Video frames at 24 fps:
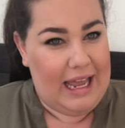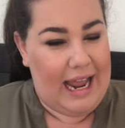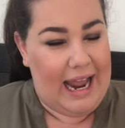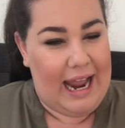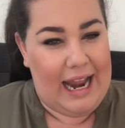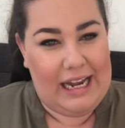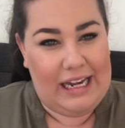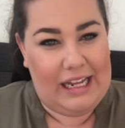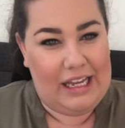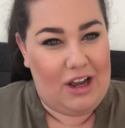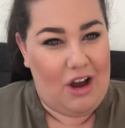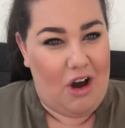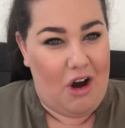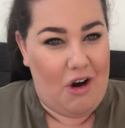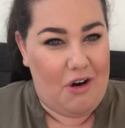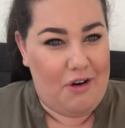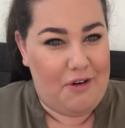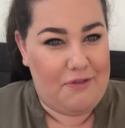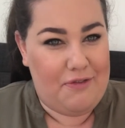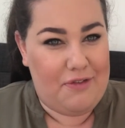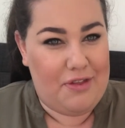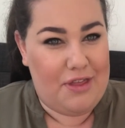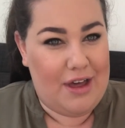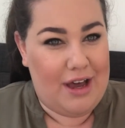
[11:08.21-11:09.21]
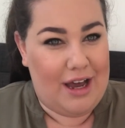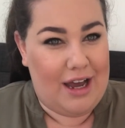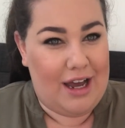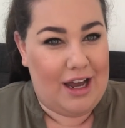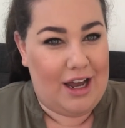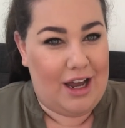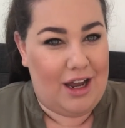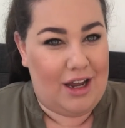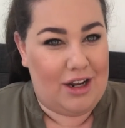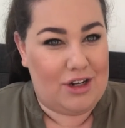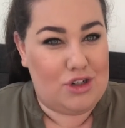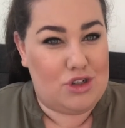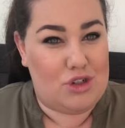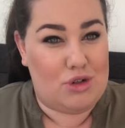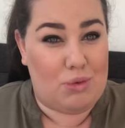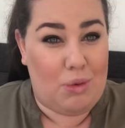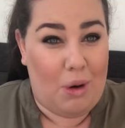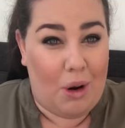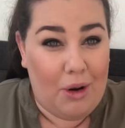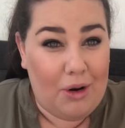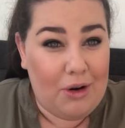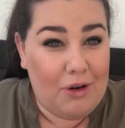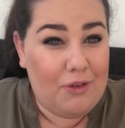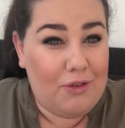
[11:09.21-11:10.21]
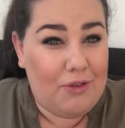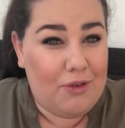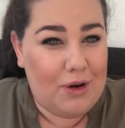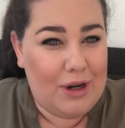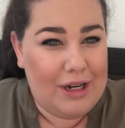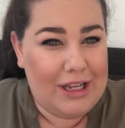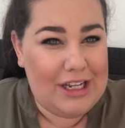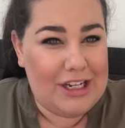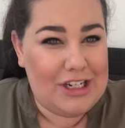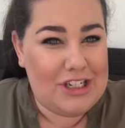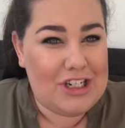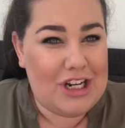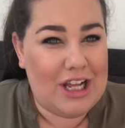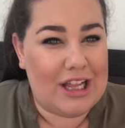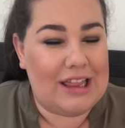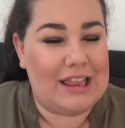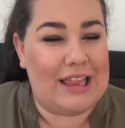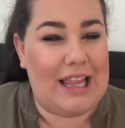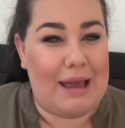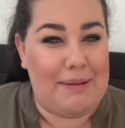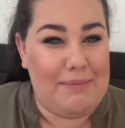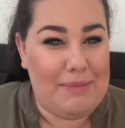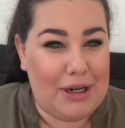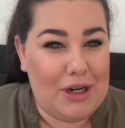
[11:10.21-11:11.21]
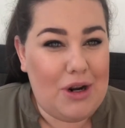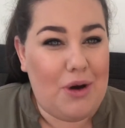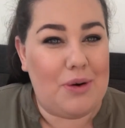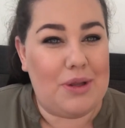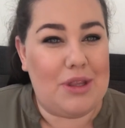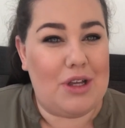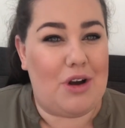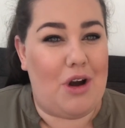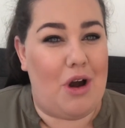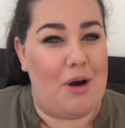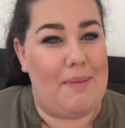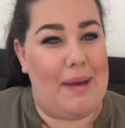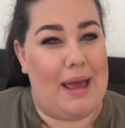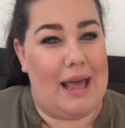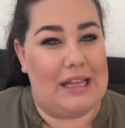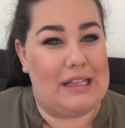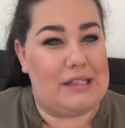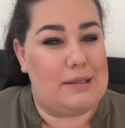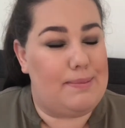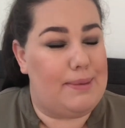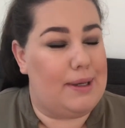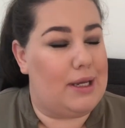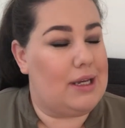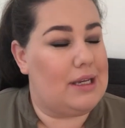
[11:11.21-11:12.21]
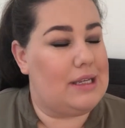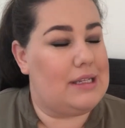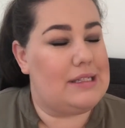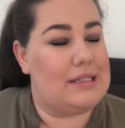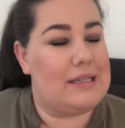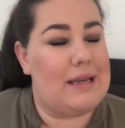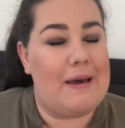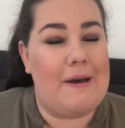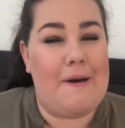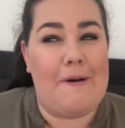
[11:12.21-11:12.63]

any of the drone footage, let me know in the comments, because